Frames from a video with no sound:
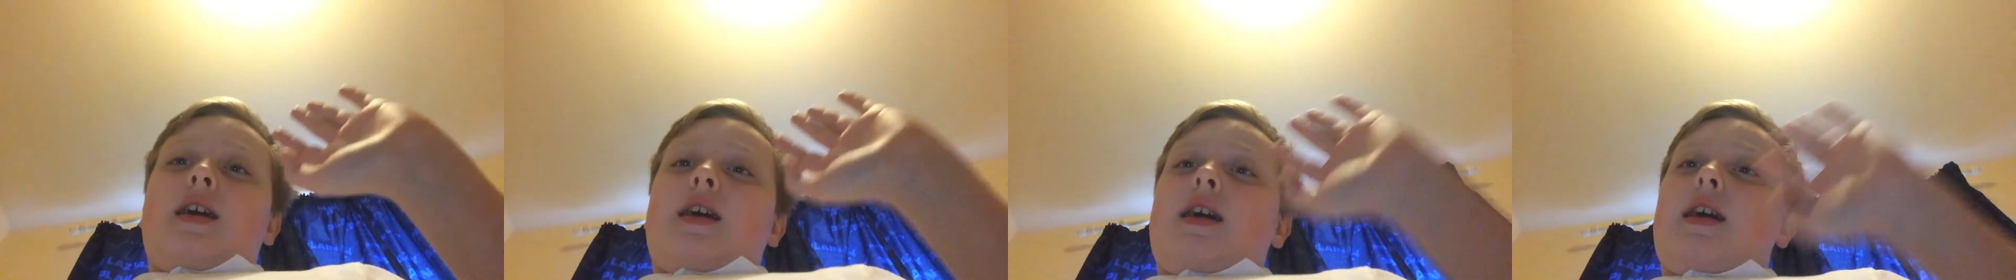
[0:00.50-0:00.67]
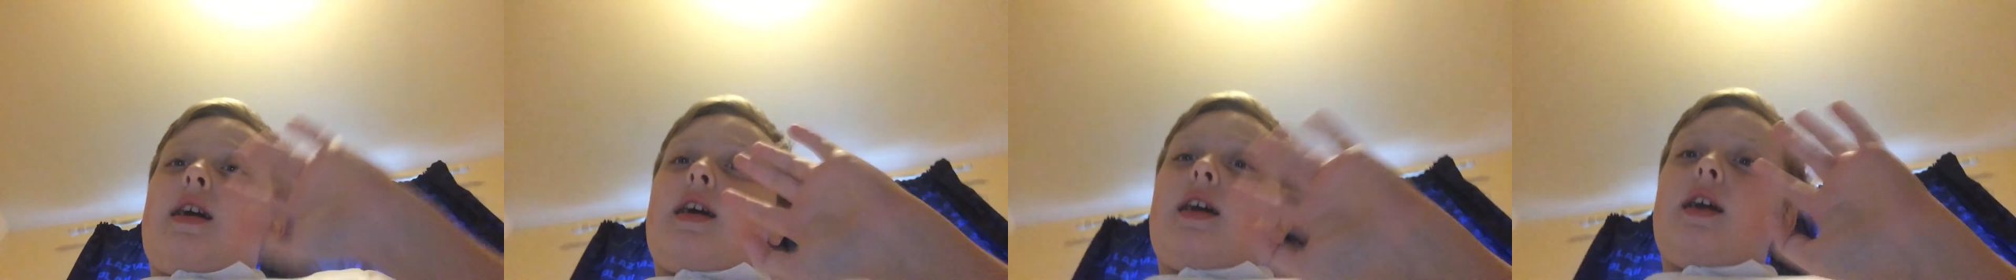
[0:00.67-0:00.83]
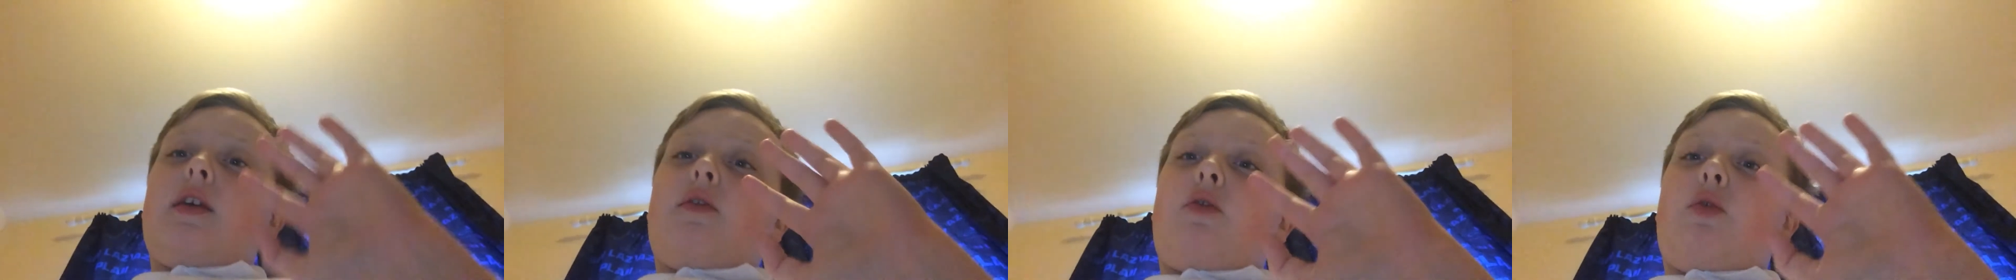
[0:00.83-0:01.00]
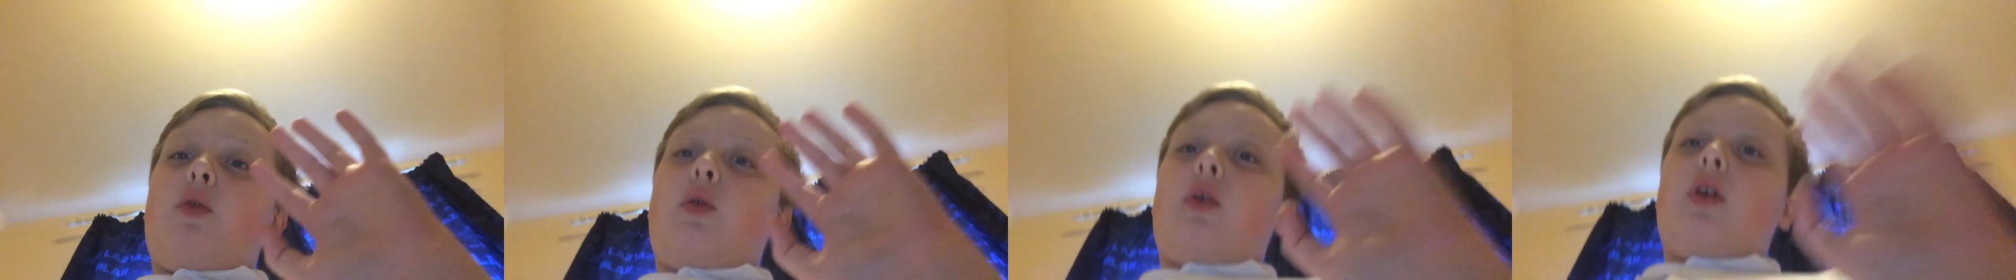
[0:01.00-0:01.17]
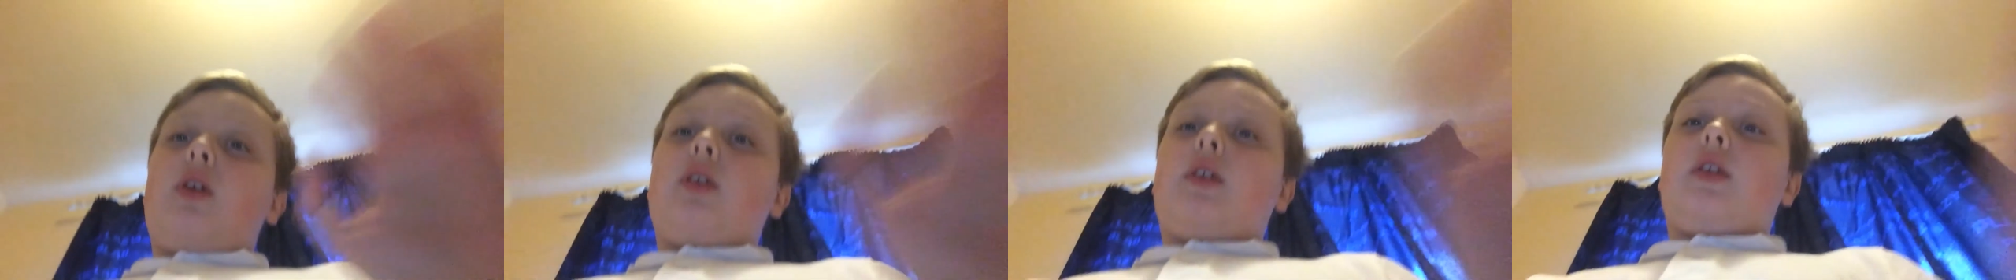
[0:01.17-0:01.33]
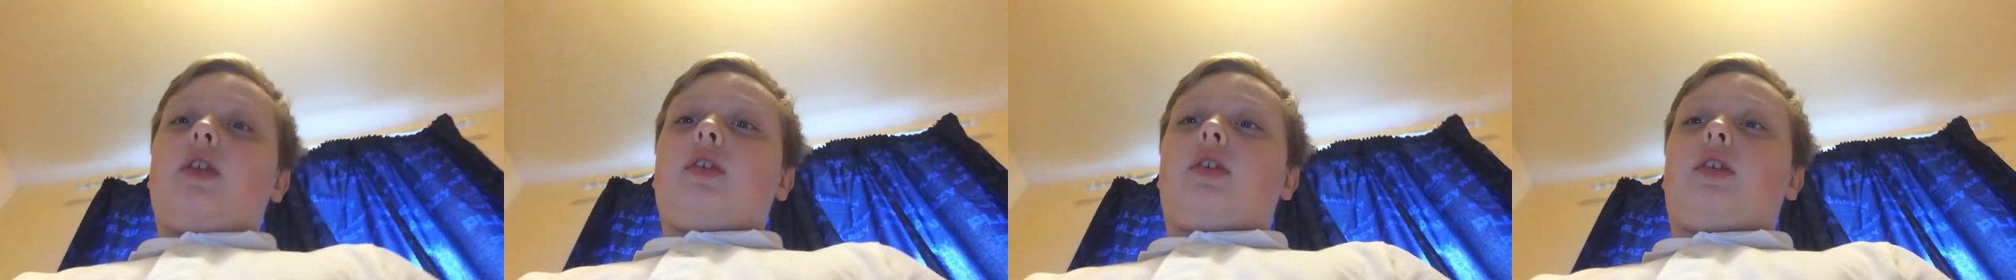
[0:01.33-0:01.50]
Hey
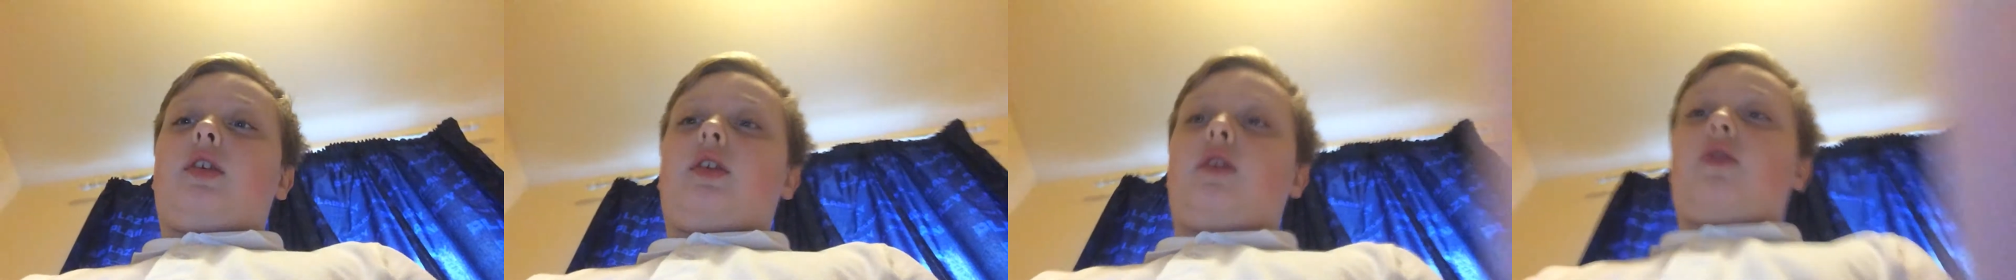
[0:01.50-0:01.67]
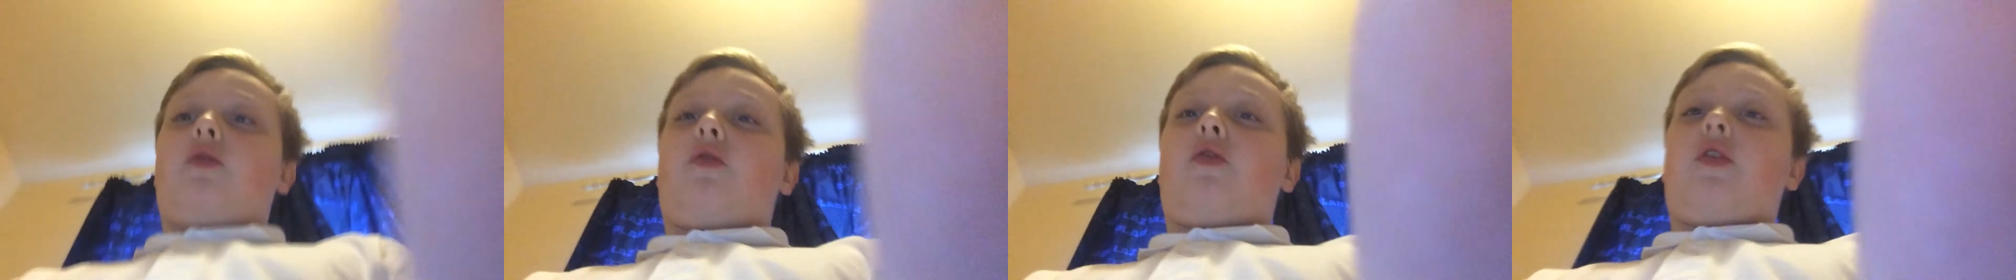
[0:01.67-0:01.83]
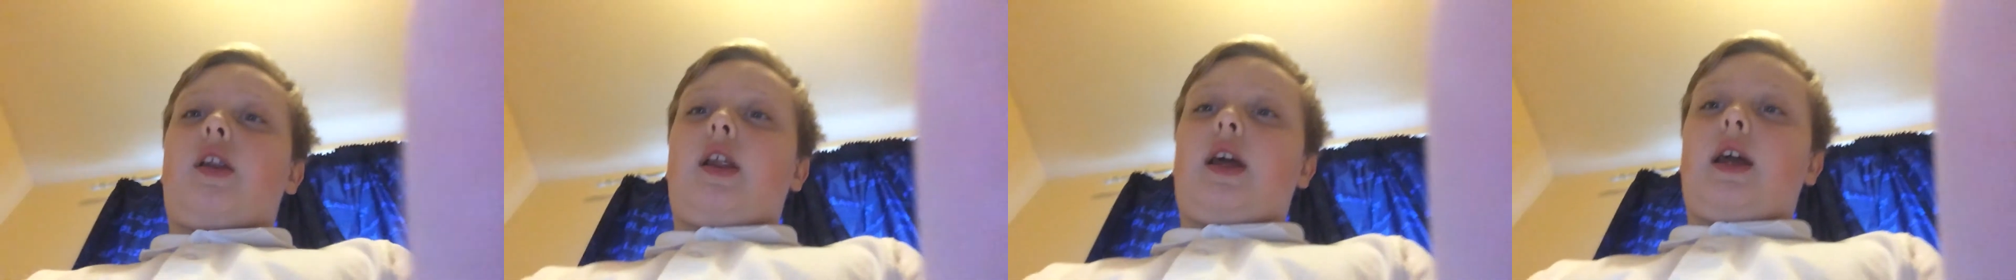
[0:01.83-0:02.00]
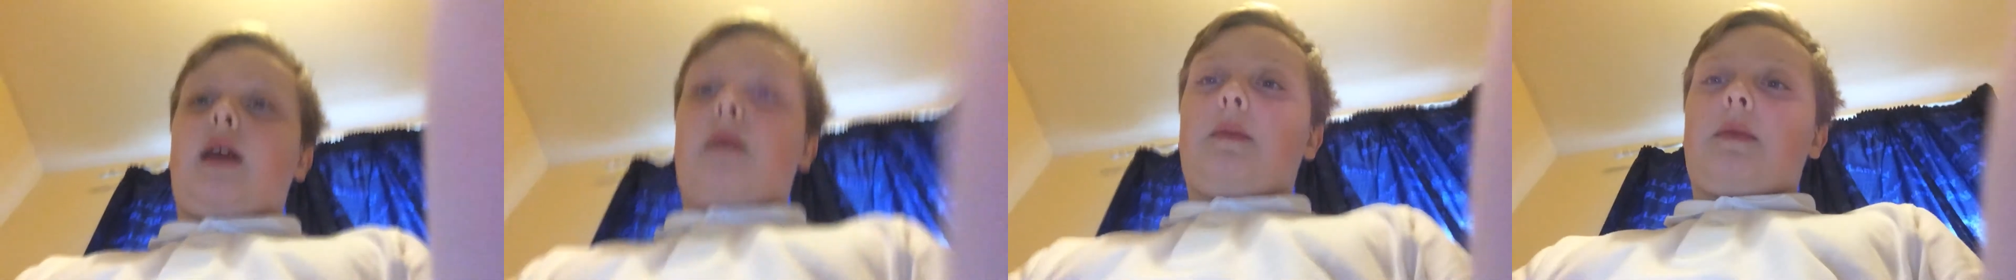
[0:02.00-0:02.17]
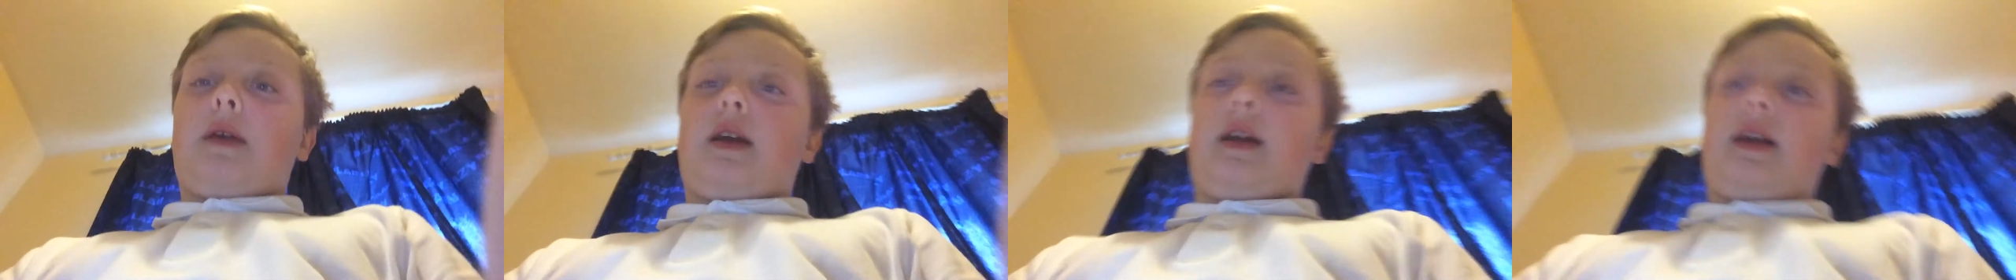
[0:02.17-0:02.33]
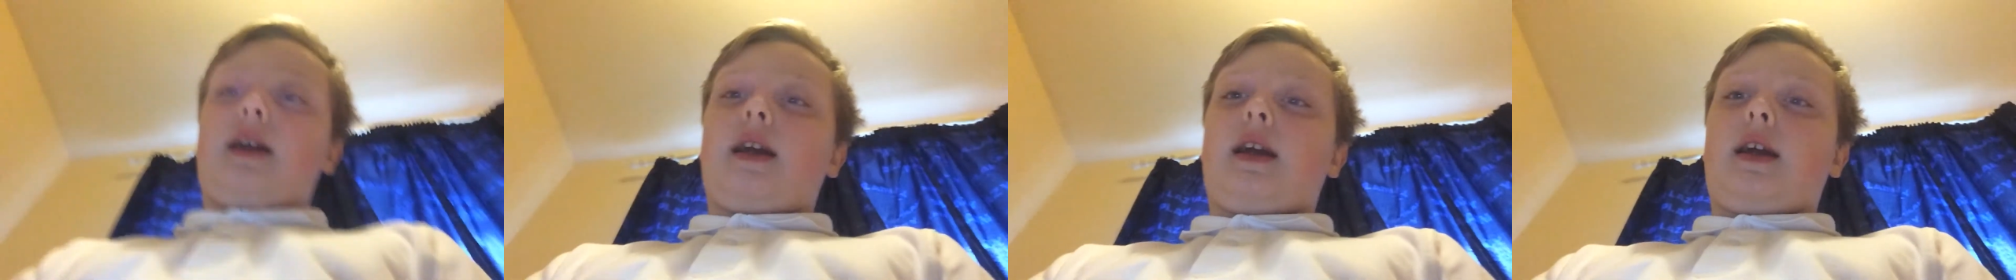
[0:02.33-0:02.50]
everyone, this is
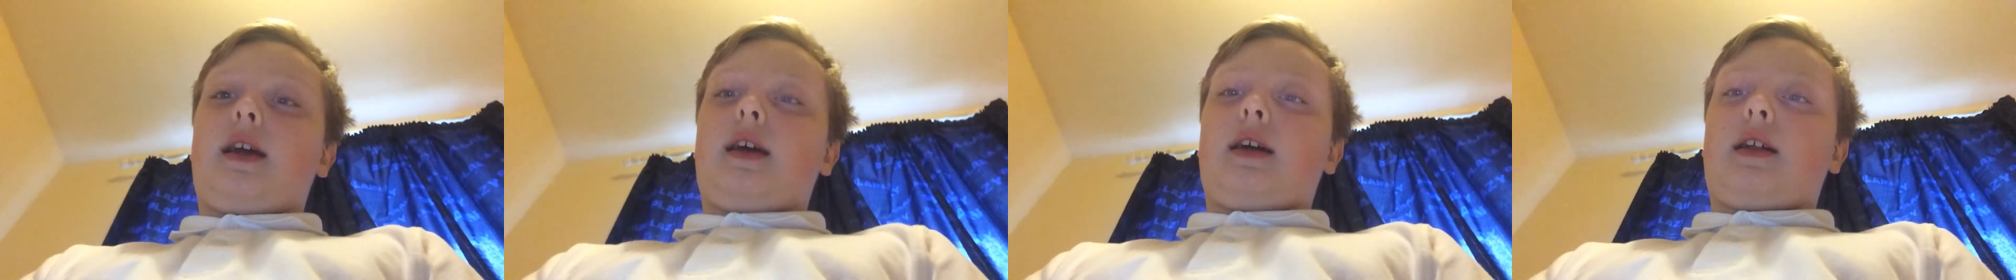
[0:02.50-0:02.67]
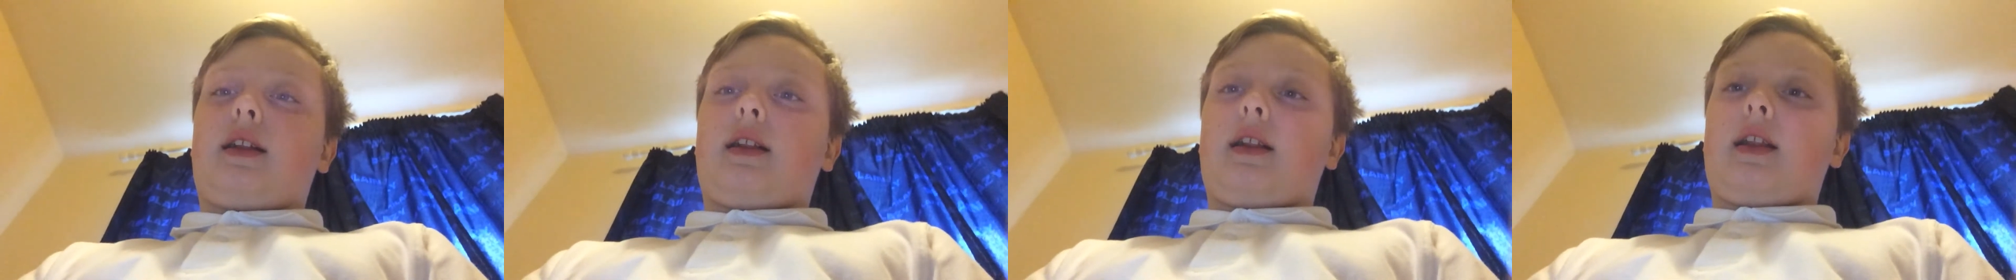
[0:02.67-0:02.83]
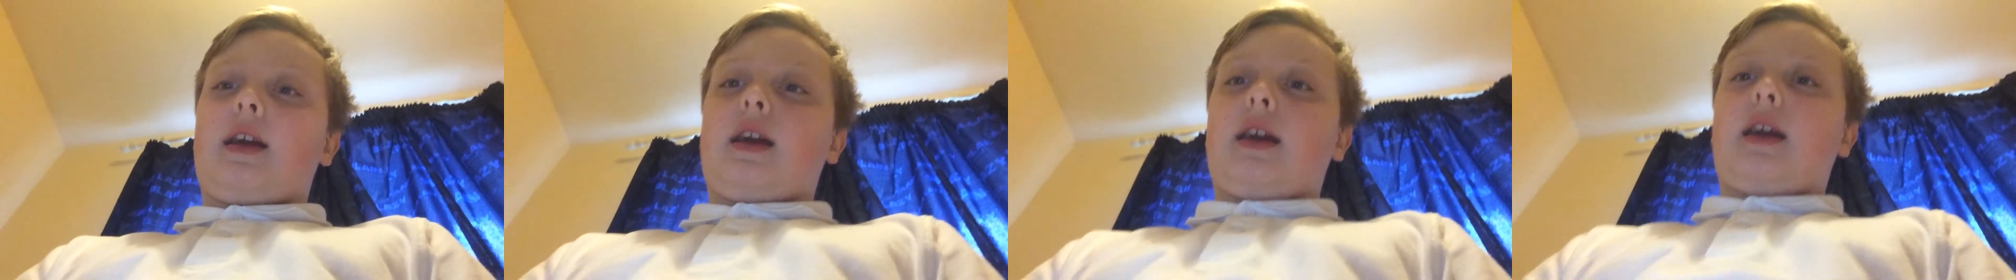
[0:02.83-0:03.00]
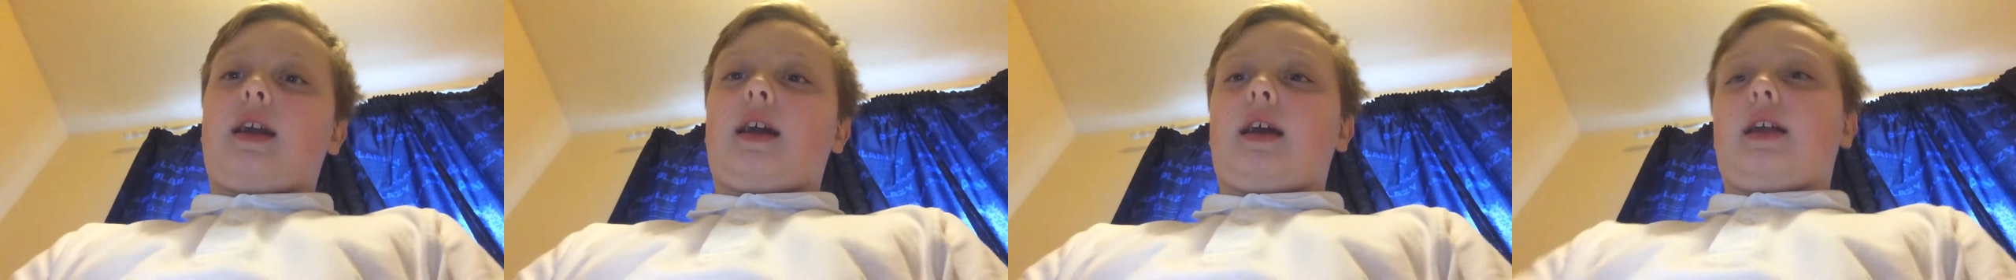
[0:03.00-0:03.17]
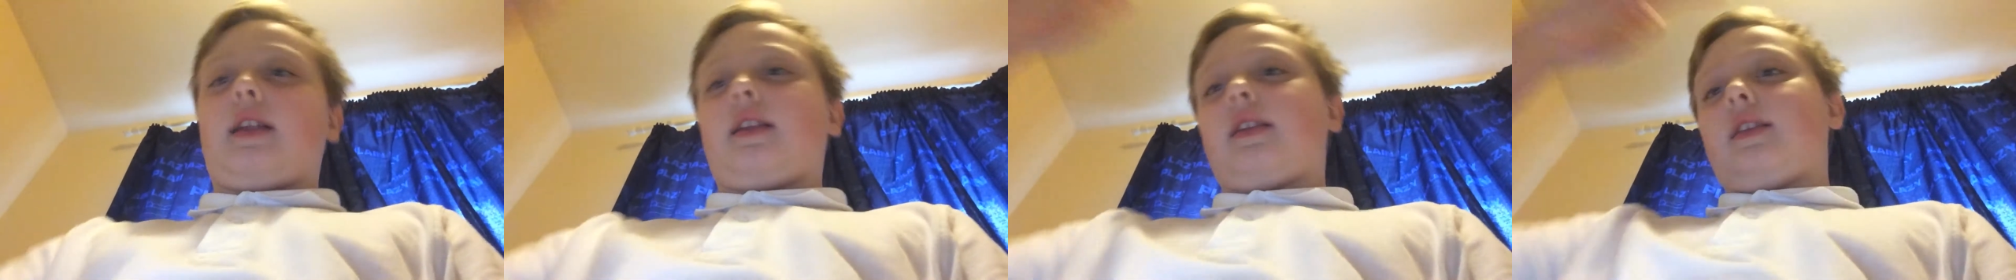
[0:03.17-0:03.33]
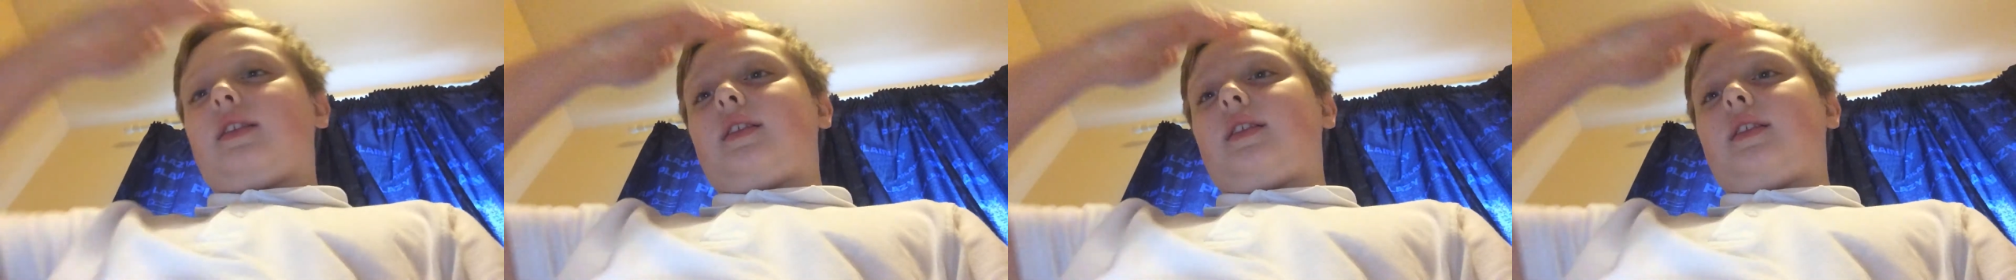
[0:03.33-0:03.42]
Flaming Inkling, and